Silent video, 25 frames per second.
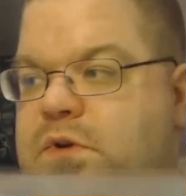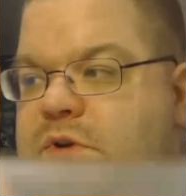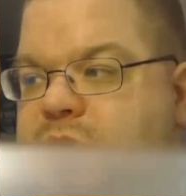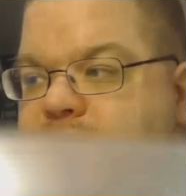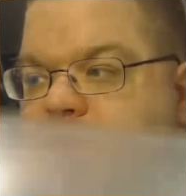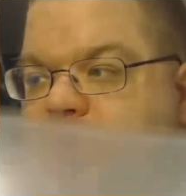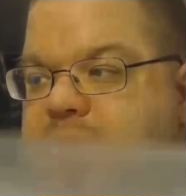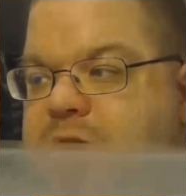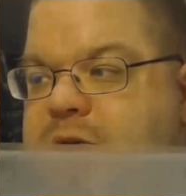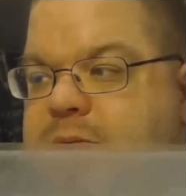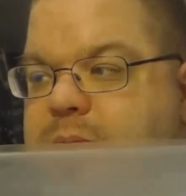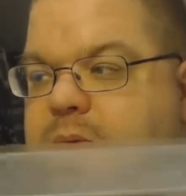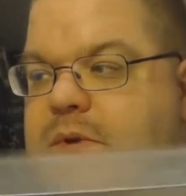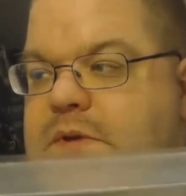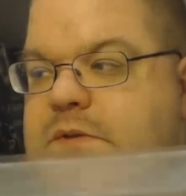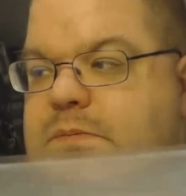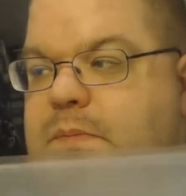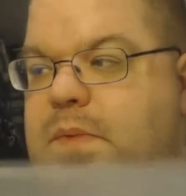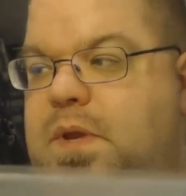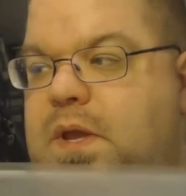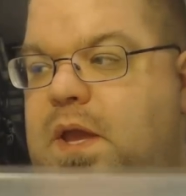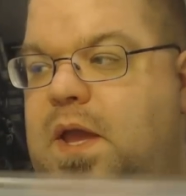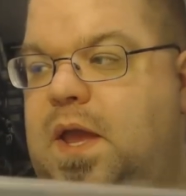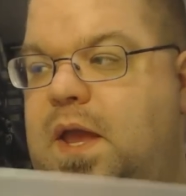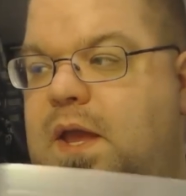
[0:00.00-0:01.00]
which this must
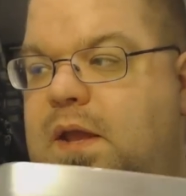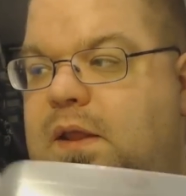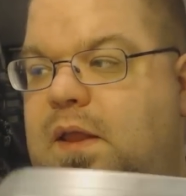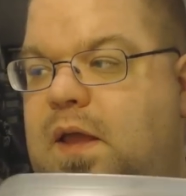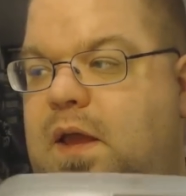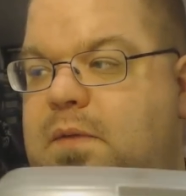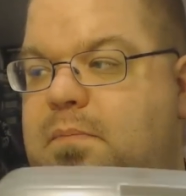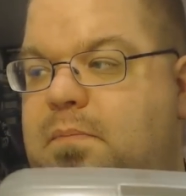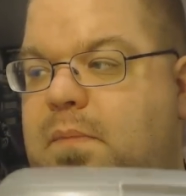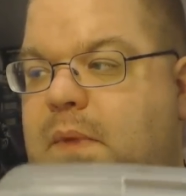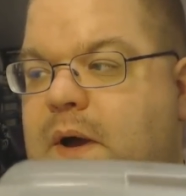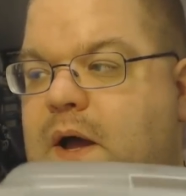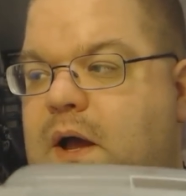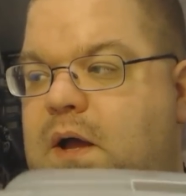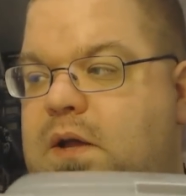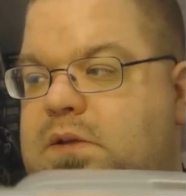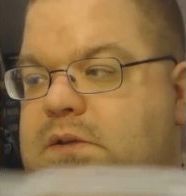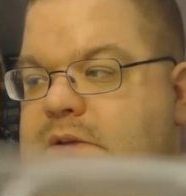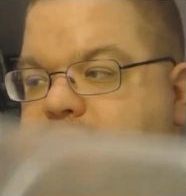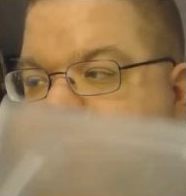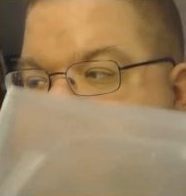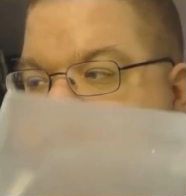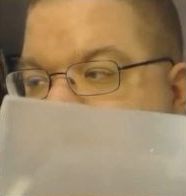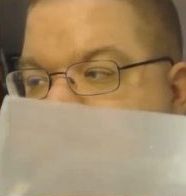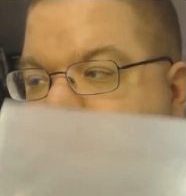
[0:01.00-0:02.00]
be a light
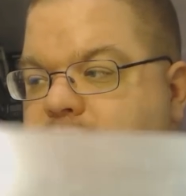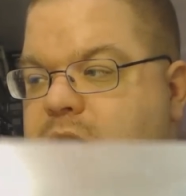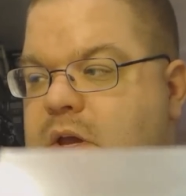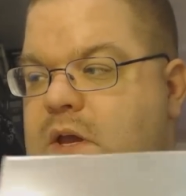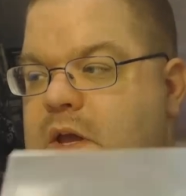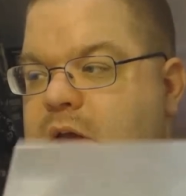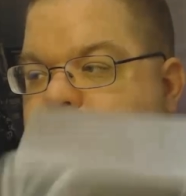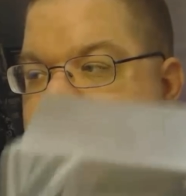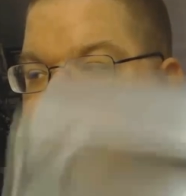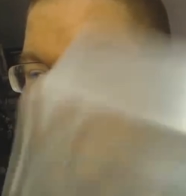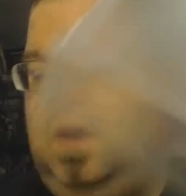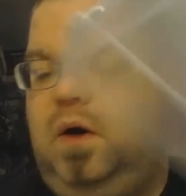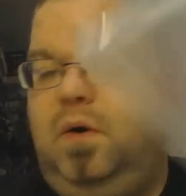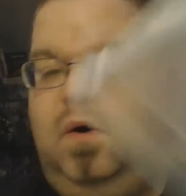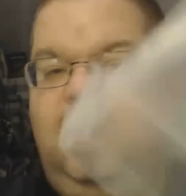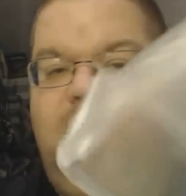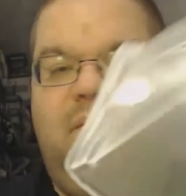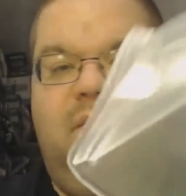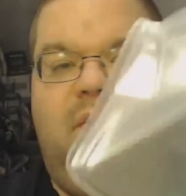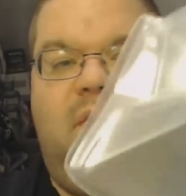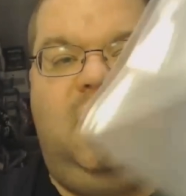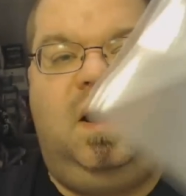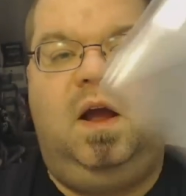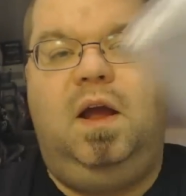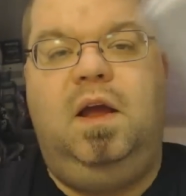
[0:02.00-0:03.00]
box.
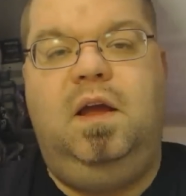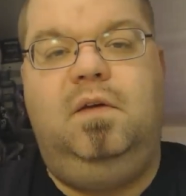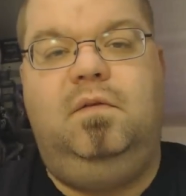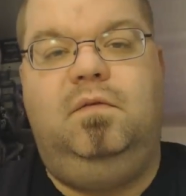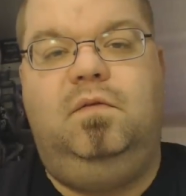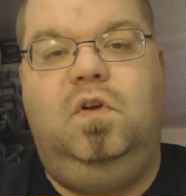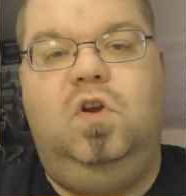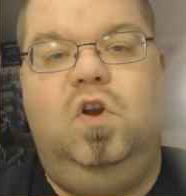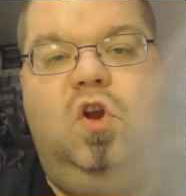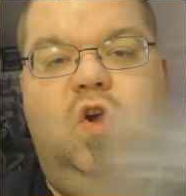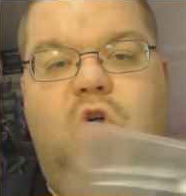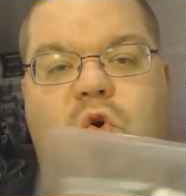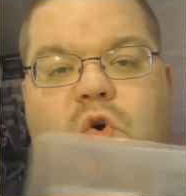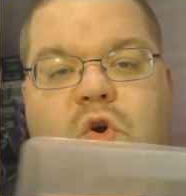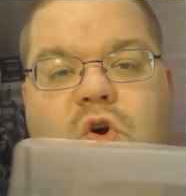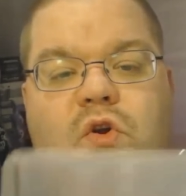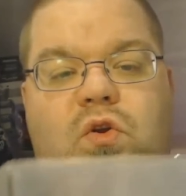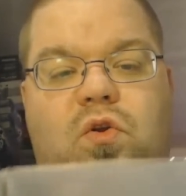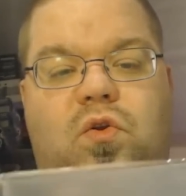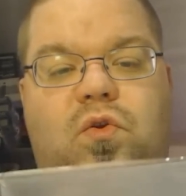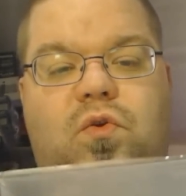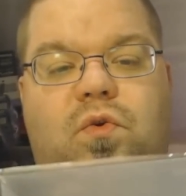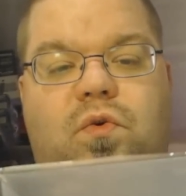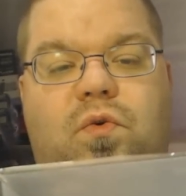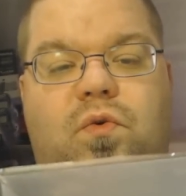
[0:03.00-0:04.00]
However, I have no
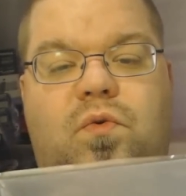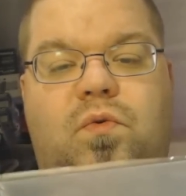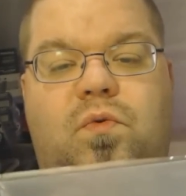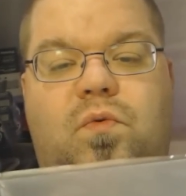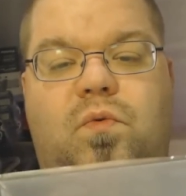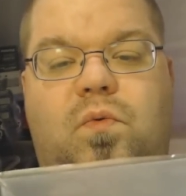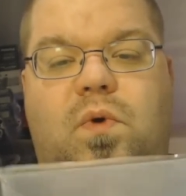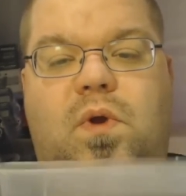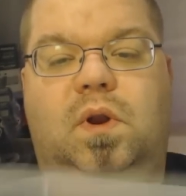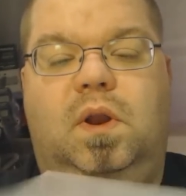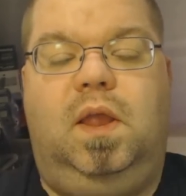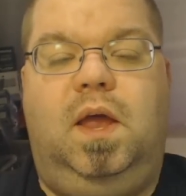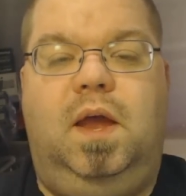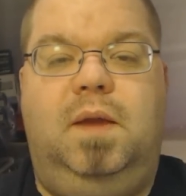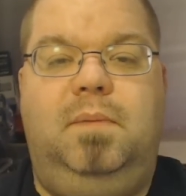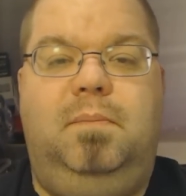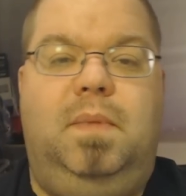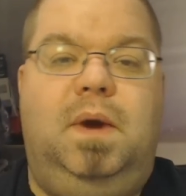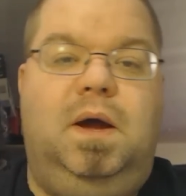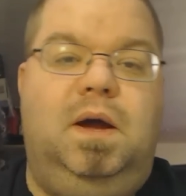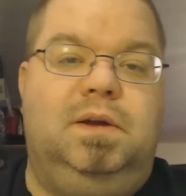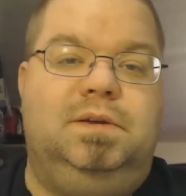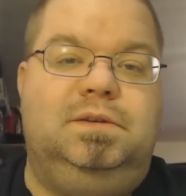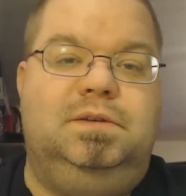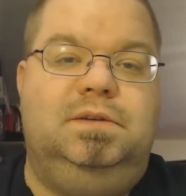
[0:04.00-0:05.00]
clue what a light
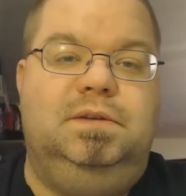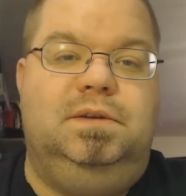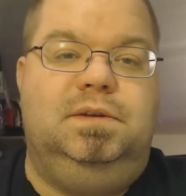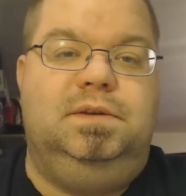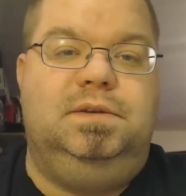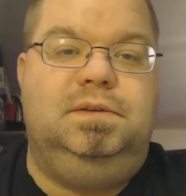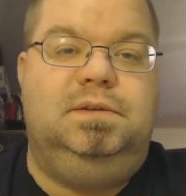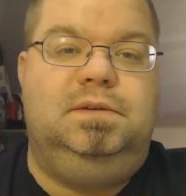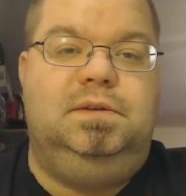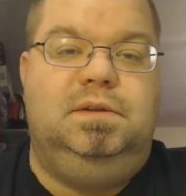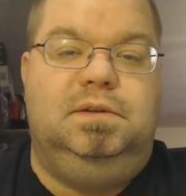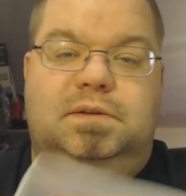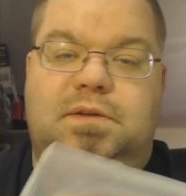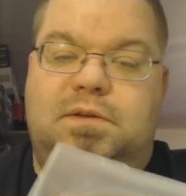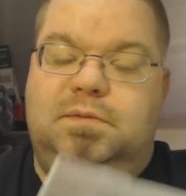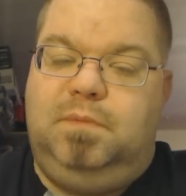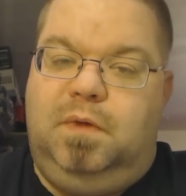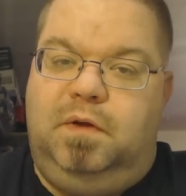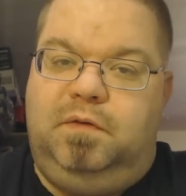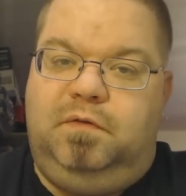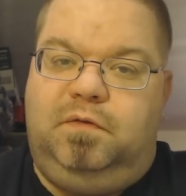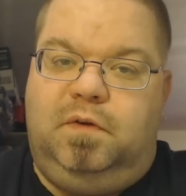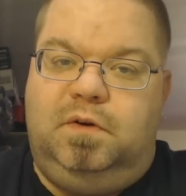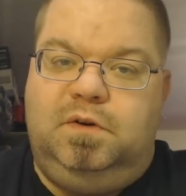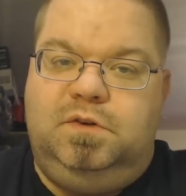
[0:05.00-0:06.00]
box is. This is
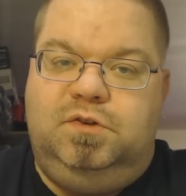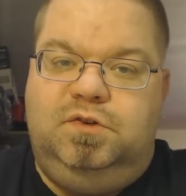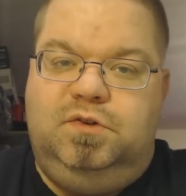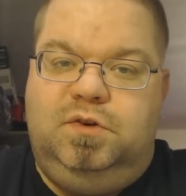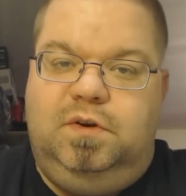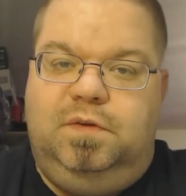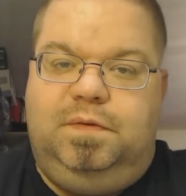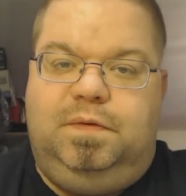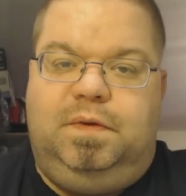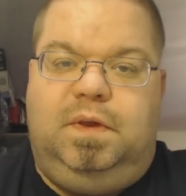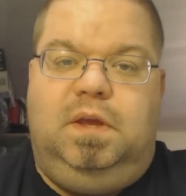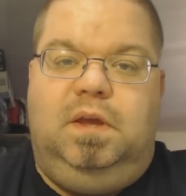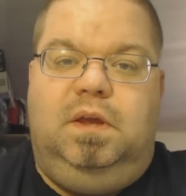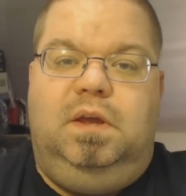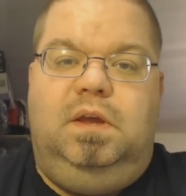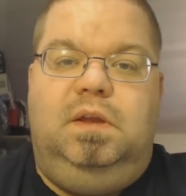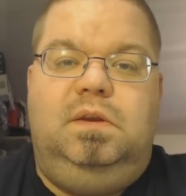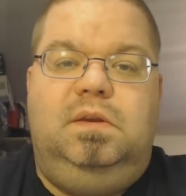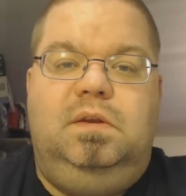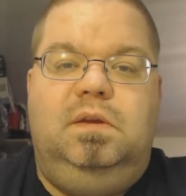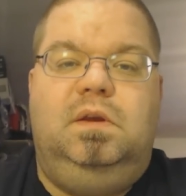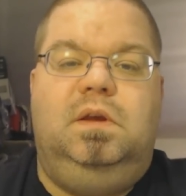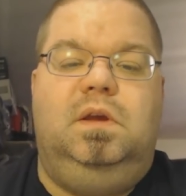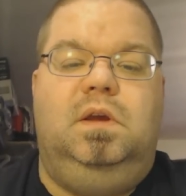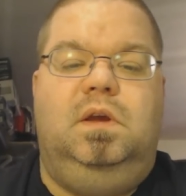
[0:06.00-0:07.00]
my first drift
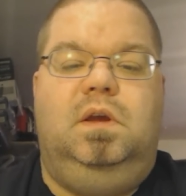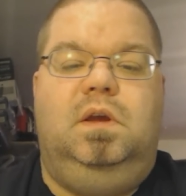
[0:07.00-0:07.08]
kit.